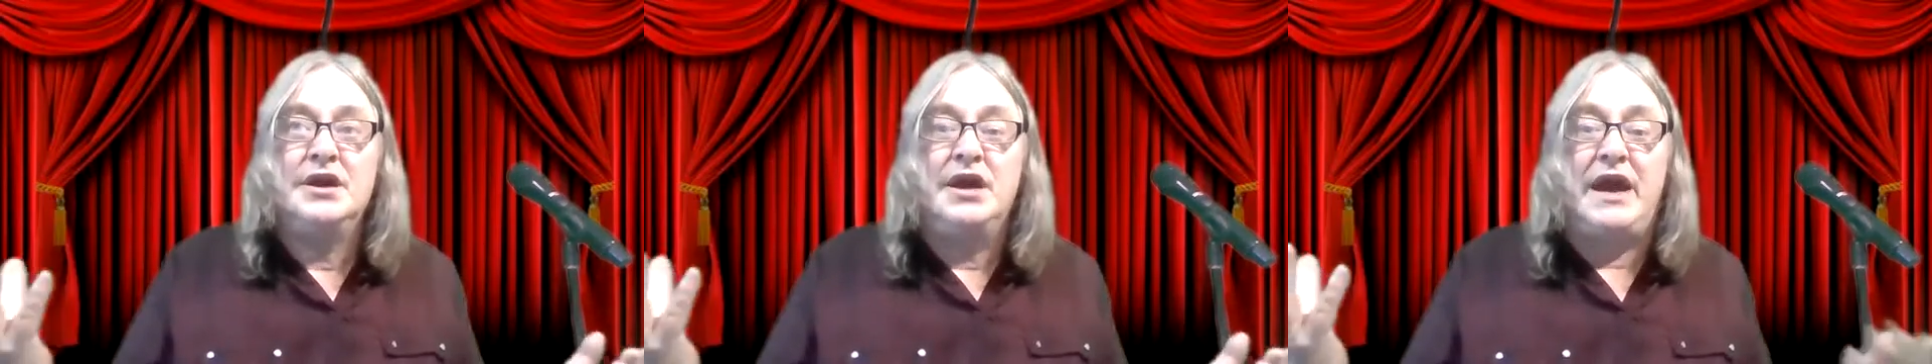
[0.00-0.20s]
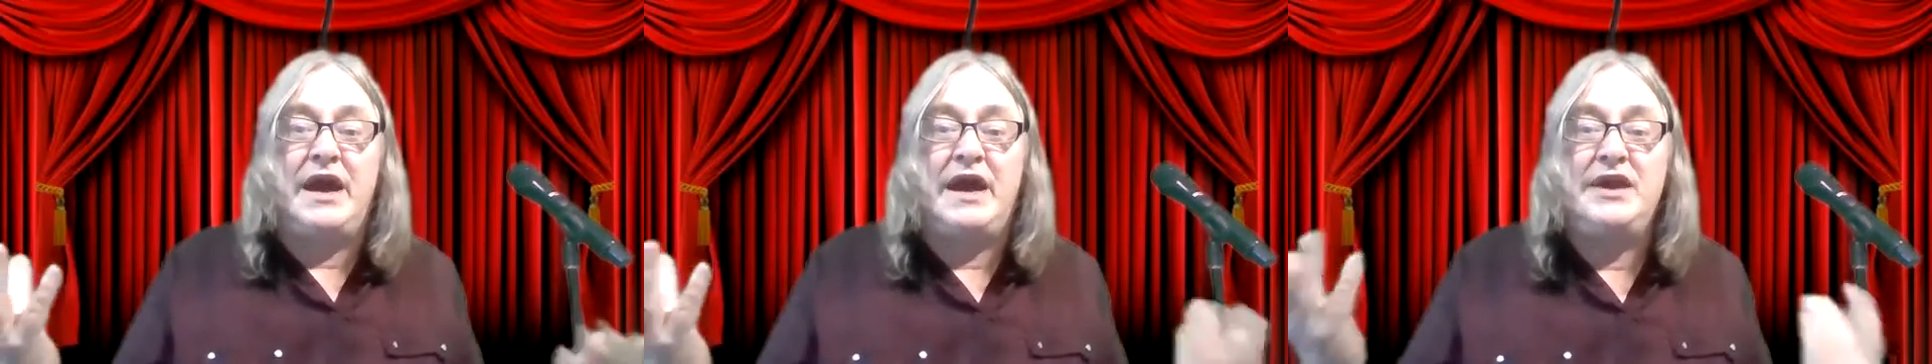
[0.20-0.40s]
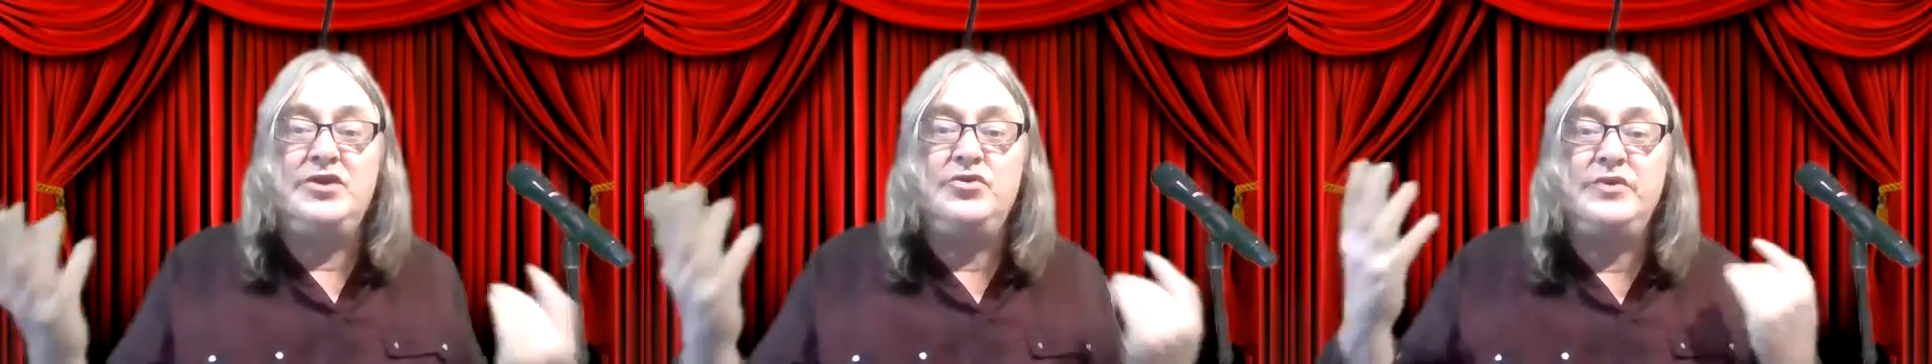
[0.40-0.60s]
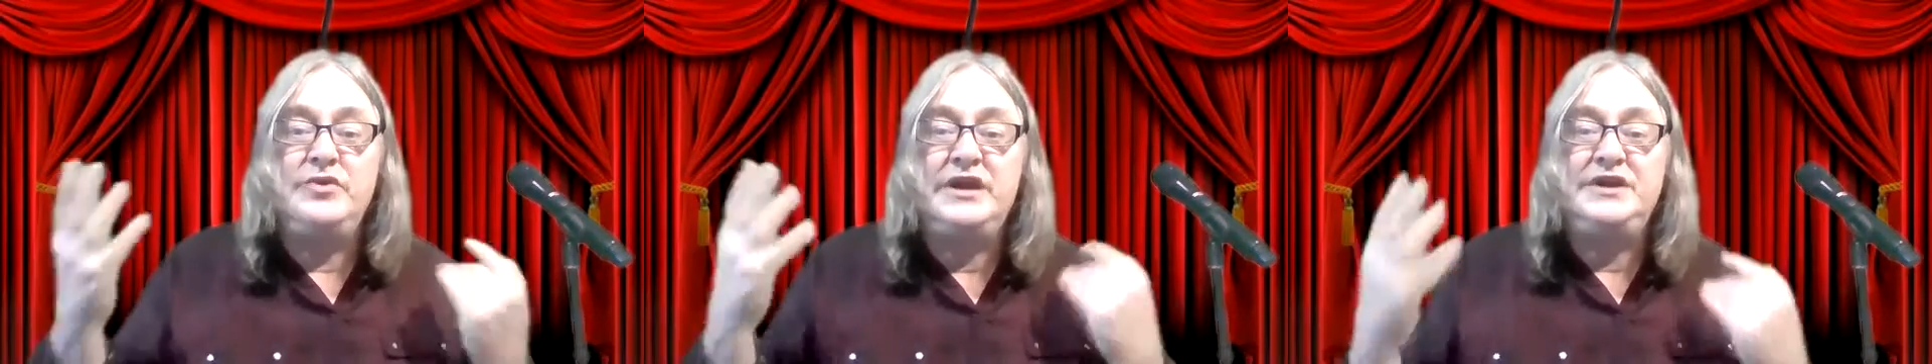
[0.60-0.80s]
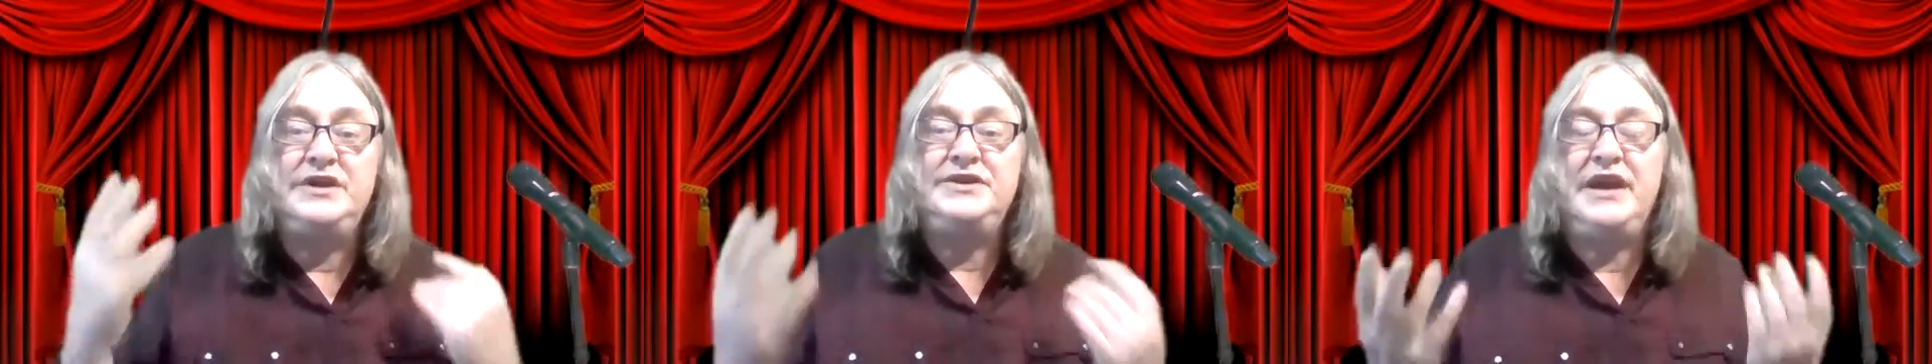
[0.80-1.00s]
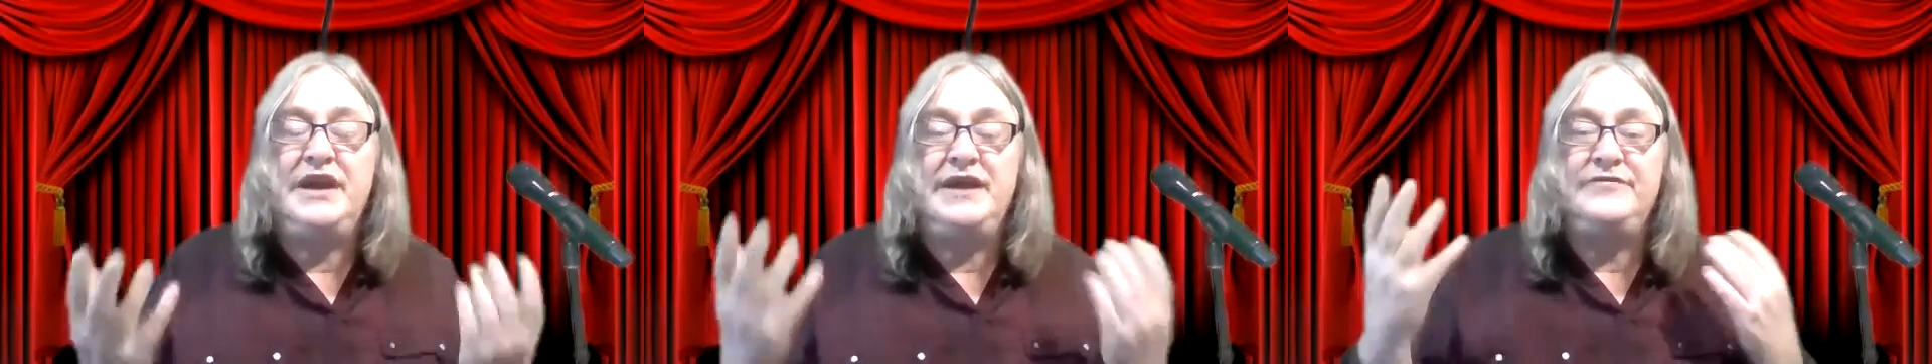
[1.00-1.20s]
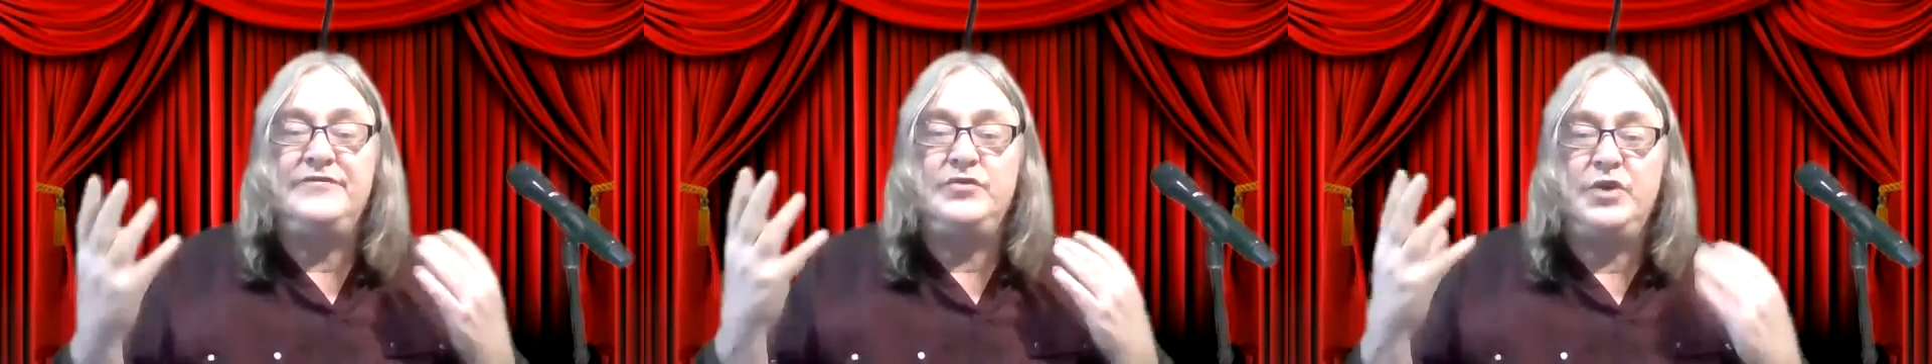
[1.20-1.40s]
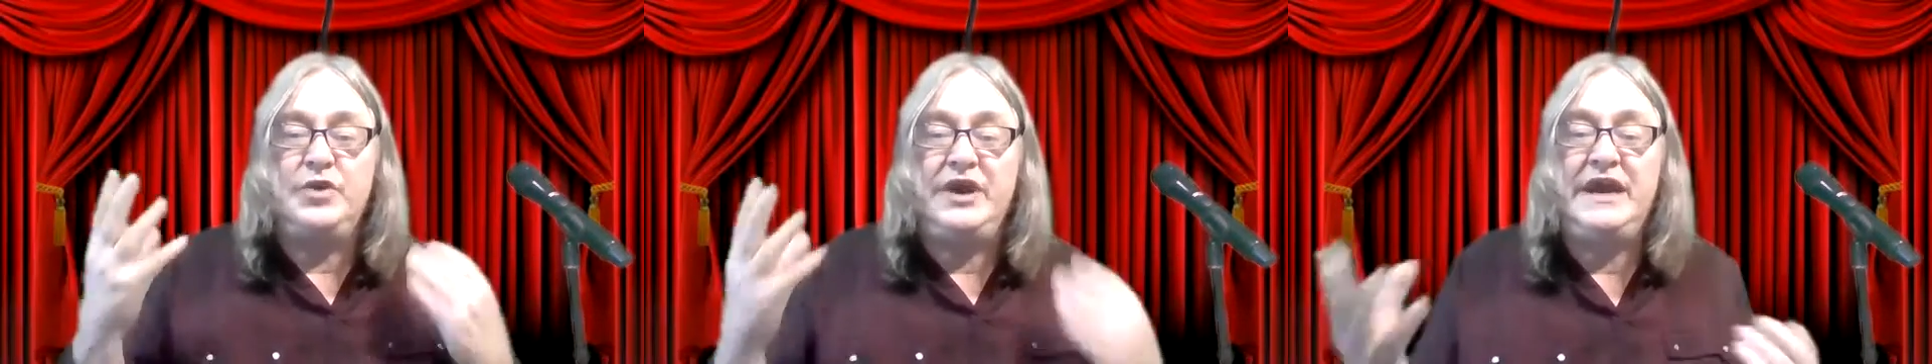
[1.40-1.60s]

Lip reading: and you need to have your